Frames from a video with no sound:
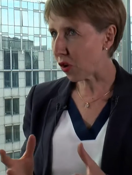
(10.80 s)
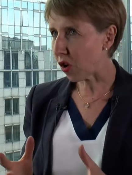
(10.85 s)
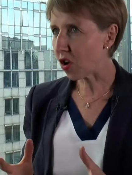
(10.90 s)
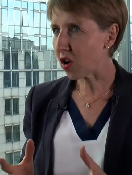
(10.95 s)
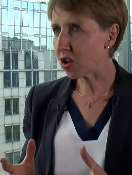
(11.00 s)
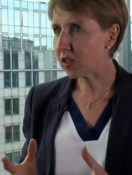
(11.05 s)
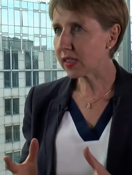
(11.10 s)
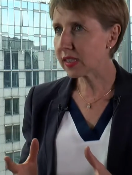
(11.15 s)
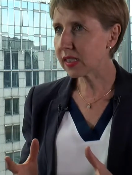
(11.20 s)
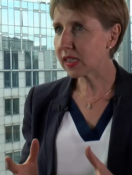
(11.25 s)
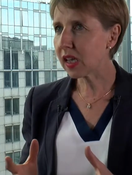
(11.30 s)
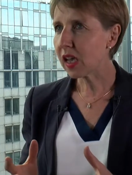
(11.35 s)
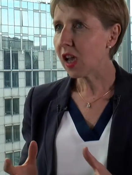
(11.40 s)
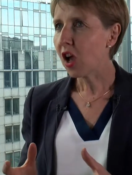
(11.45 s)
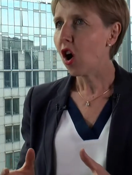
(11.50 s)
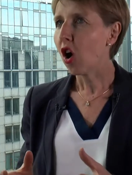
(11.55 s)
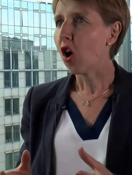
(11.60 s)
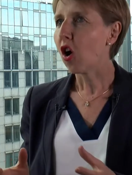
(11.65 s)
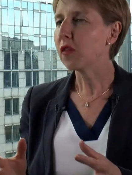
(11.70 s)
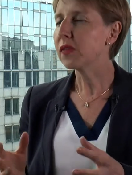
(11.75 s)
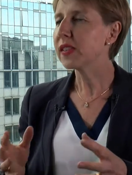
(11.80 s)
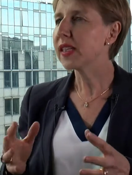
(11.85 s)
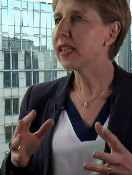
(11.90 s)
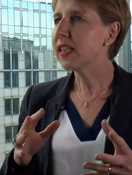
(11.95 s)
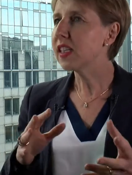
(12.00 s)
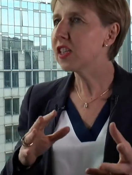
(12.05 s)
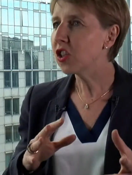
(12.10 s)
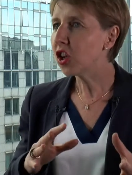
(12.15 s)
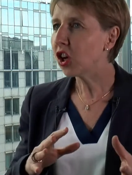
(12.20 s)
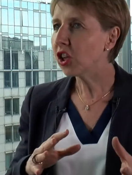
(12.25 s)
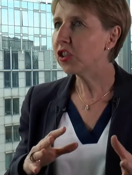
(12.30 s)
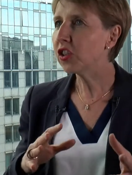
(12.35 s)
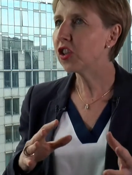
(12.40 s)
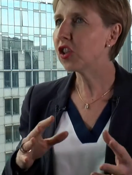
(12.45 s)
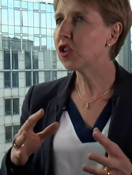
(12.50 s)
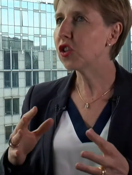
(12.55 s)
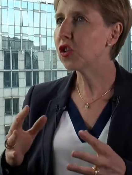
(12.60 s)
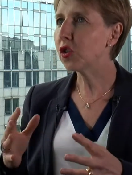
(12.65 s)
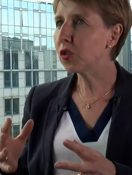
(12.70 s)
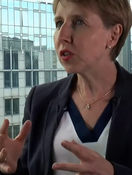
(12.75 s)
first of the
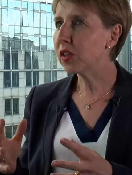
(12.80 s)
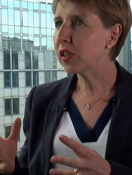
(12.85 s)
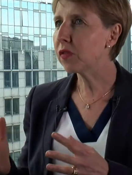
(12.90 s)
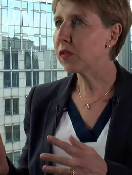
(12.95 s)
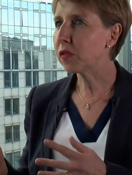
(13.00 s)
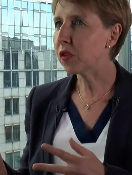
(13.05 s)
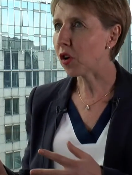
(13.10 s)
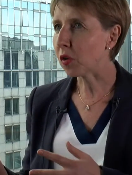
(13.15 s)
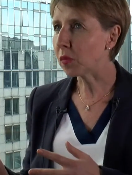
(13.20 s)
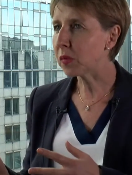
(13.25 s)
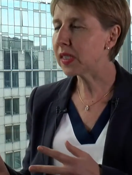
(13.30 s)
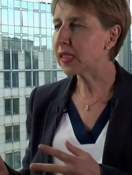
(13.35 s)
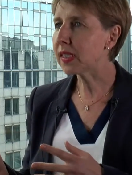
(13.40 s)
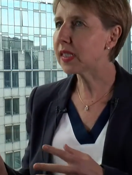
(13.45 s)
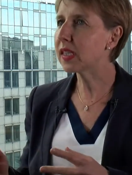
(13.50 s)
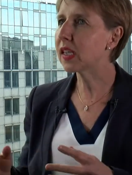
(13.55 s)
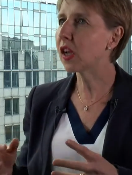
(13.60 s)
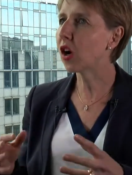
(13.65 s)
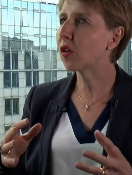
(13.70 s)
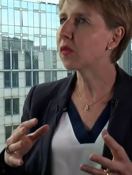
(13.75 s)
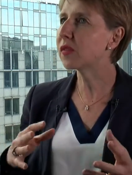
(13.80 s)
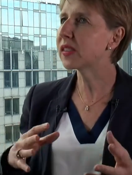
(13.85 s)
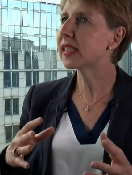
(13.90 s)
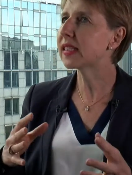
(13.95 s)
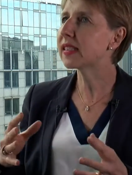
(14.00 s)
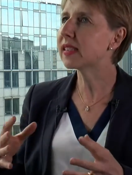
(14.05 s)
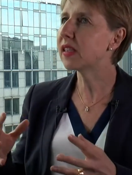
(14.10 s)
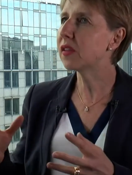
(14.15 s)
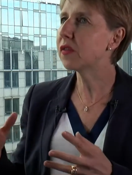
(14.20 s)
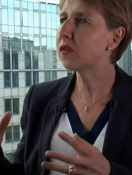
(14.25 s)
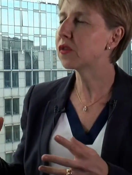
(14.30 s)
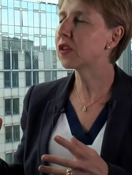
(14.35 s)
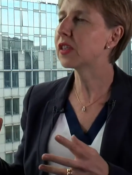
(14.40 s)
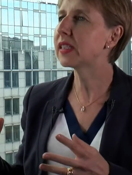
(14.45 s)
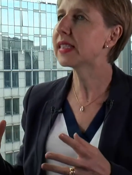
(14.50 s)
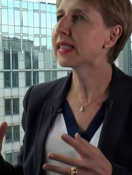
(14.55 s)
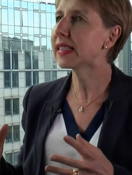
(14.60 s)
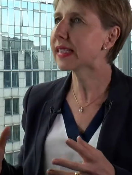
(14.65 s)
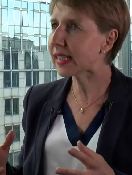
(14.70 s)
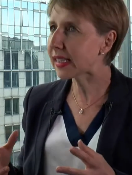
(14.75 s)
non-uniformity of the
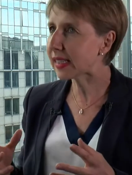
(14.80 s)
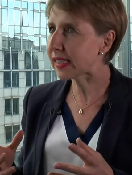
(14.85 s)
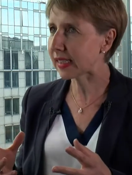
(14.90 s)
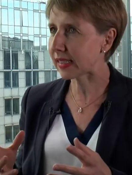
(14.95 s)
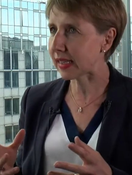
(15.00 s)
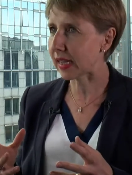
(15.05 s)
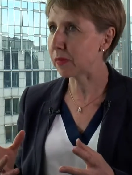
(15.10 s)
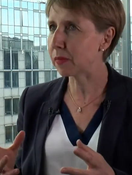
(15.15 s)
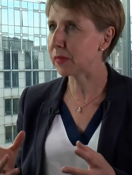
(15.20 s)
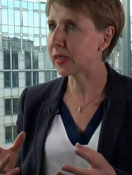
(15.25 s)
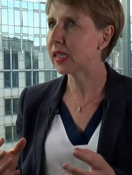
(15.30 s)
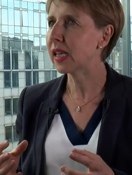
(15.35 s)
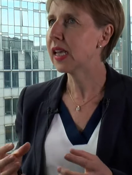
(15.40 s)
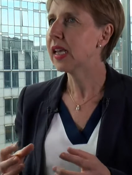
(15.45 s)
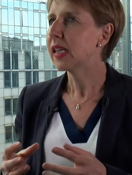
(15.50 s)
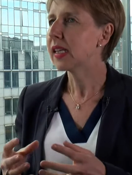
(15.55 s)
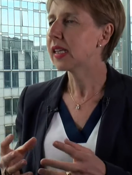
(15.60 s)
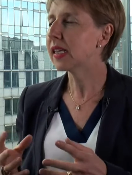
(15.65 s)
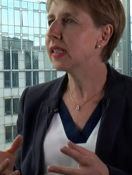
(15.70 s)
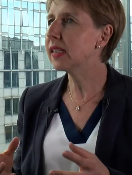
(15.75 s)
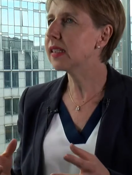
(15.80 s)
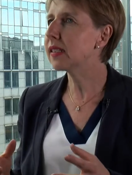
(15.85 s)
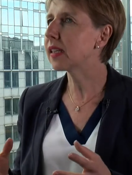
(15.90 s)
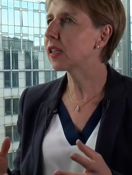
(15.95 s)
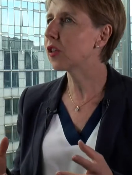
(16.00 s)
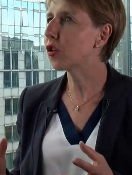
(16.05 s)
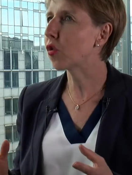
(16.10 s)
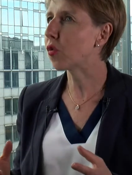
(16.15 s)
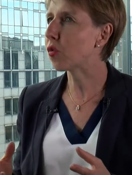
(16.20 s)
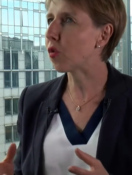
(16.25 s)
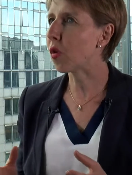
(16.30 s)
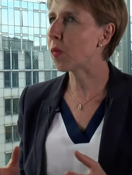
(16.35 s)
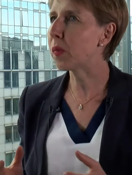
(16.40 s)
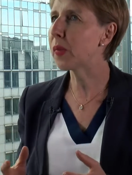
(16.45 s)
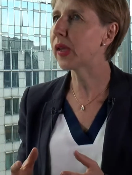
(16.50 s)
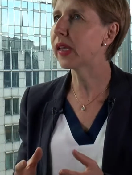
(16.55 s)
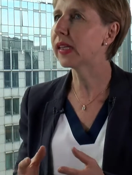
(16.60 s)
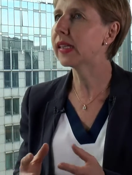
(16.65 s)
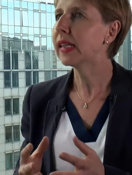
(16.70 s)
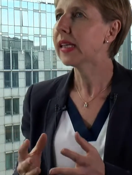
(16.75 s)
different systems in the
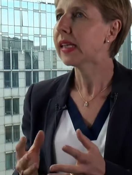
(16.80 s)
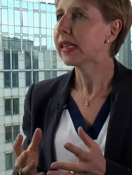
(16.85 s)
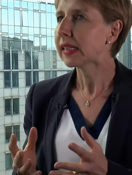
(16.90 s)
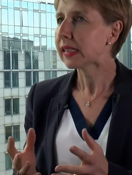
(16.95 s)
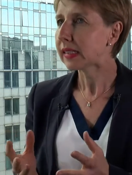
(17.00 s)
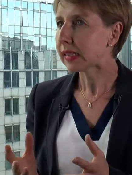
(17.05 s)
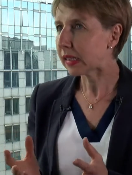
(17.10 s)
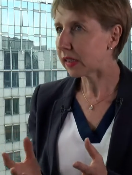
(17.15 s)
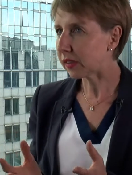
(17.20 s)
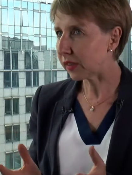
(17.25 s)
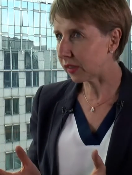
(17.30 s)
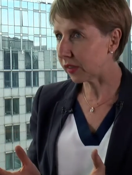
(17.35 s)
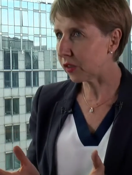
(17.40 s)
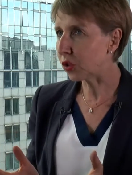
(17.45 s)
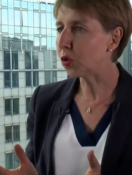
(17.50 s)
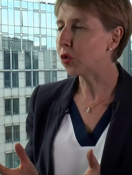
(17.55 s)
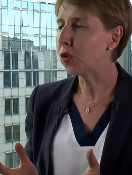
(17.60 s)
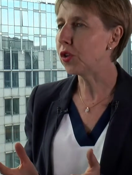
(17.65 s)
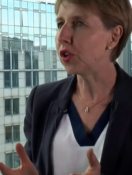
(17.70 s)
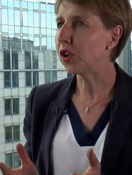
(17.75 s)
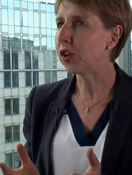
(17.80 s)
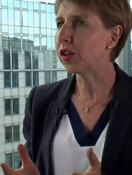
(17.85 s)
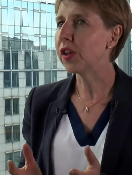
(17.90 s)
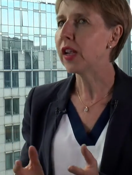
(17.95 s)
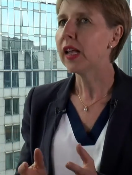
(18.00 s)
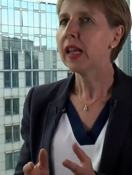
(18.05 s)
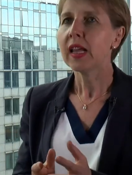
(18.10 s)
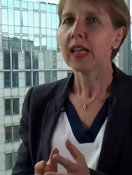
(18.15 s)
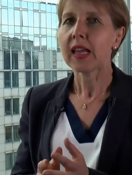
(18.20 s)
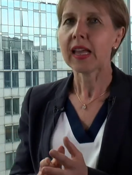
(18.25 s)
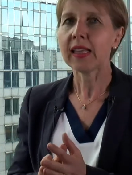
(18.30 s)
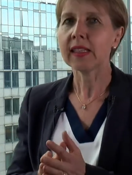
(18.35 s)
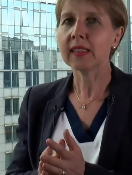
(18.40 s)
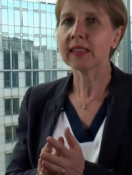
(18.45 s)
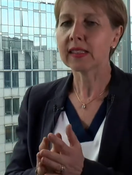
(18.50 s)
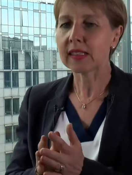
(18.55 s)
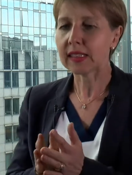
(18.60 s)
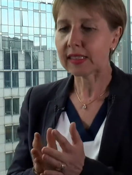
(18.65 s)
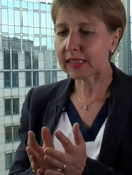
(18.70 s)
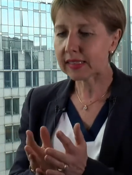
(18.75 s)
European Union.
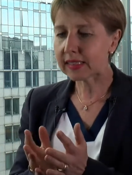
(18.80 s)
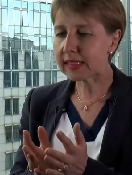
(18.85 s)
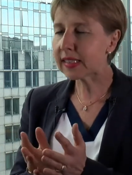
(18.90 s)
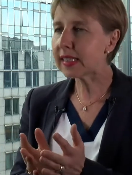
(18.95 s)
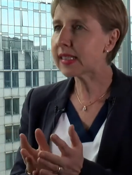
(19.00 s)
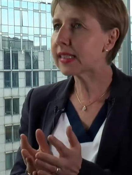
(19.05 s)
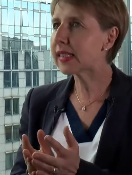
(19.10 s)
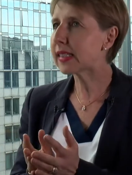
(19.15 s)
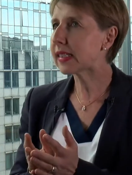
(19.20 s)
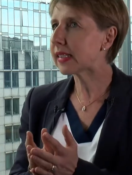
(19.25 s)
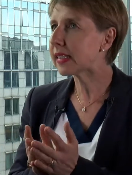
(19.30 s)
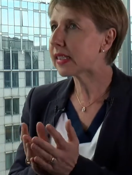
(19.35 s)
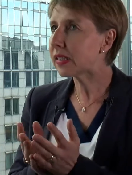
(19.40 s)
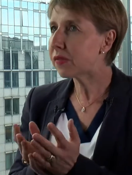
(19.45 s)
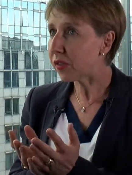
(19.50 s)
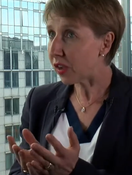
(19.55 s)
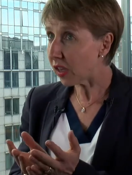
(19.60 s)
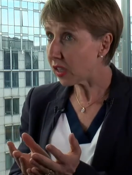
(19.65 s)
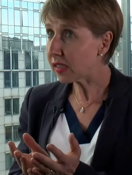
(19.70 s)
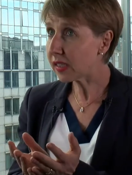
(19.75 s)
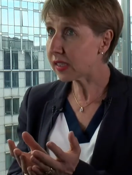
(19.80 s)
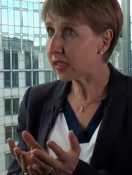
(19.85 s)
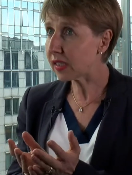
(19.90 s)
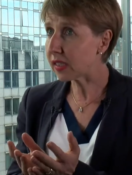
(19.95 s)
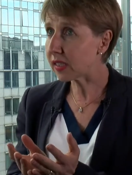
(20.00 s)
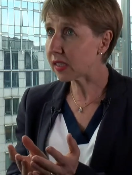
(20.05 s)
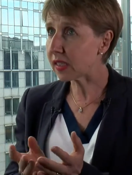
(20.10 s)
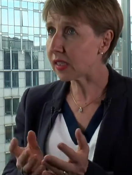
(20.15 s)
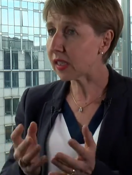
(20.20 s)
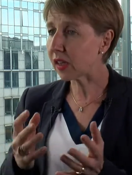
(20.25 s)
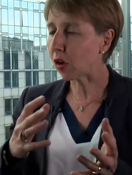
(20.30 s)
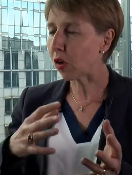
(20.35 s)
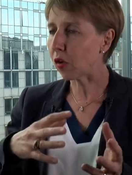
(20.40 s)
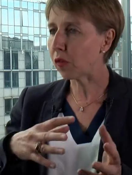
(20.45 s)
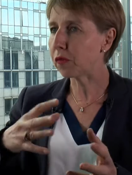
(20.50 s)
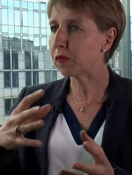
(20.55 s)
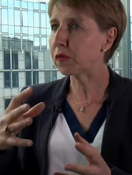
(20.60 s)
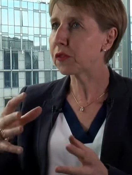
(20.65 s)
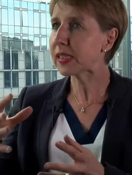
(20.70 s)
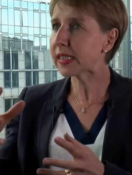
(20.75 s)
And this diversity
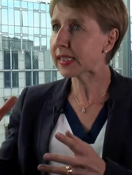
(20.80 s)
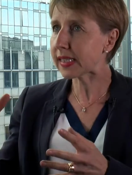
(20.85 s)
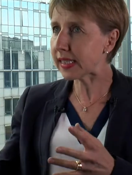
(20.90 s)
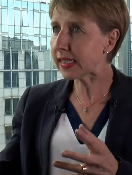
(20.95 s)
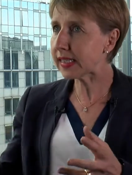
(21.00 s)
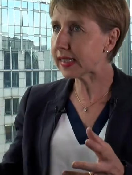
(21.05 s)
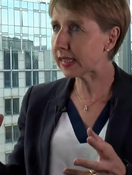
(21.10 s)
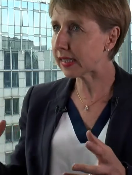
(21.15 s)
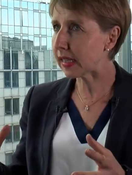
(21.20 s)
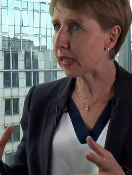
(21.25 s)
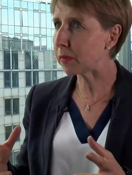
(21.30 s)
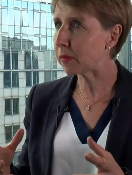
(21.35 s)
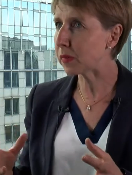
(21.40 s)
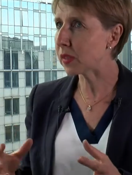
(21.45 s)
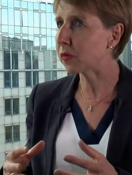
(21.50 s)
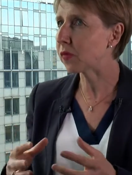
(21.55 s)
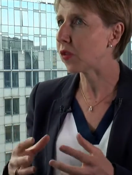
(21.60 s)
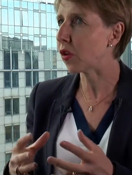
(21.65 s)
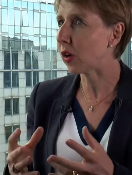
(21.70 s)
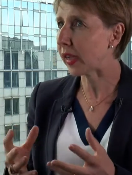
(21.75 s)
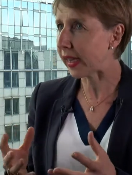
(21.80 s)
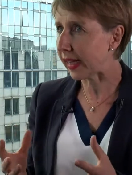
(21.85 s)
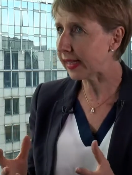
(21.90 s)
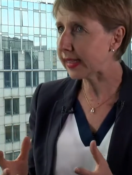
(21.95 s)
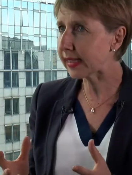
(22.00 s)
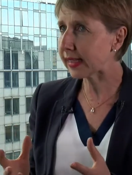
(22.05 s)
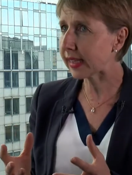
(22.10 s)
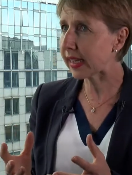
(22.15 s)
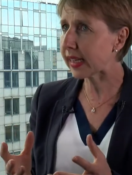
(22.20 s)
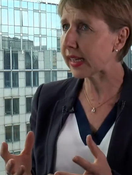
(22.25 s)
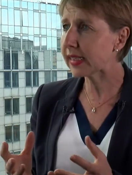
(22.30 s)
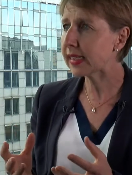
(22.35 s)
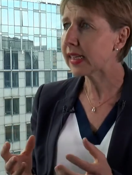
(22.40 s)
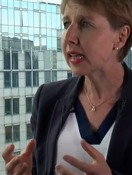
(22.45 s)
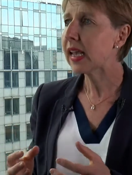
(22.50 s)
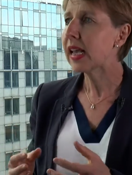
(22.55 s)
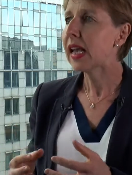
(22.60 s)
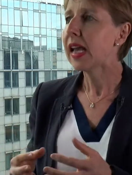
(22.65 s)
of systems for healthcare